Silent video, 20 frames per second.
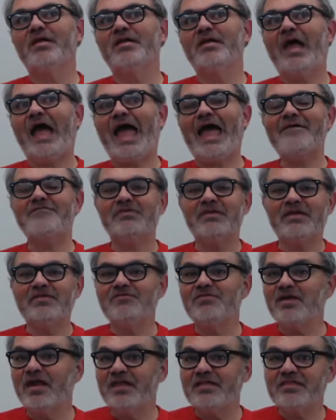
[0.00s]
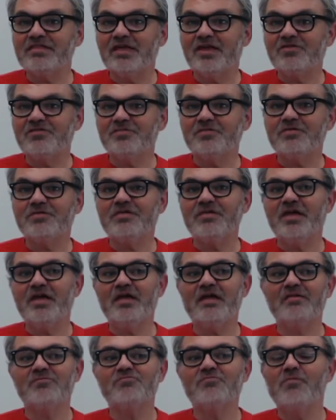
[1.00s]
I haven't given you guys sketchbooks
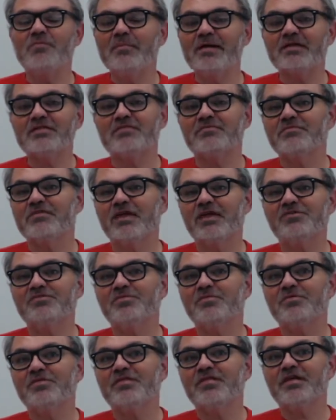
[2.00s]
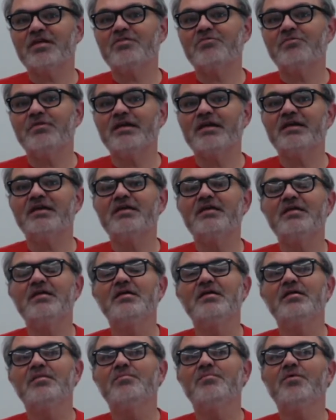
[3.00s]
yet. We'll make some sketchbooks next week,
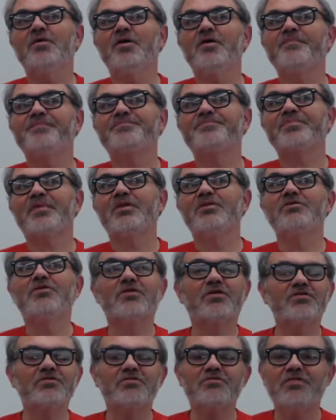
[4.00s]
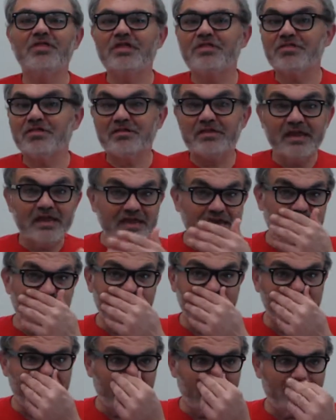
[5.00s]
but you can do this on any kind
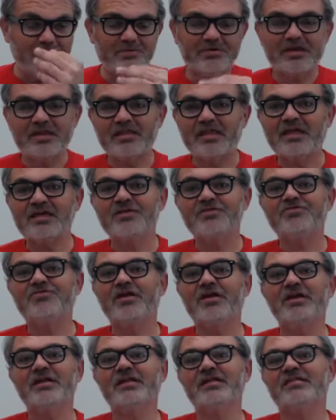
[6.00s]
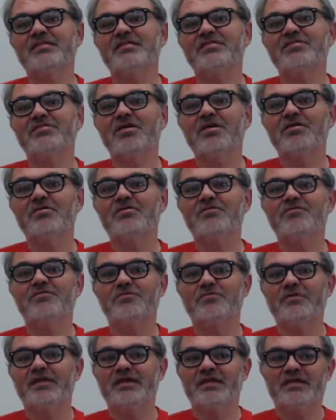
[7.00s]
of paper, and I'd like you to try to get this done over the
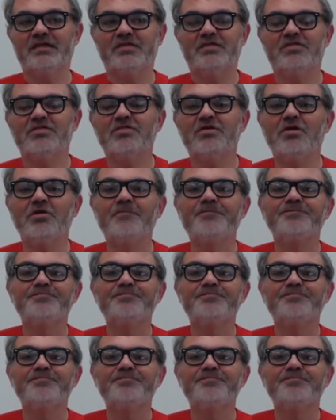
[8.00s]
weekend. So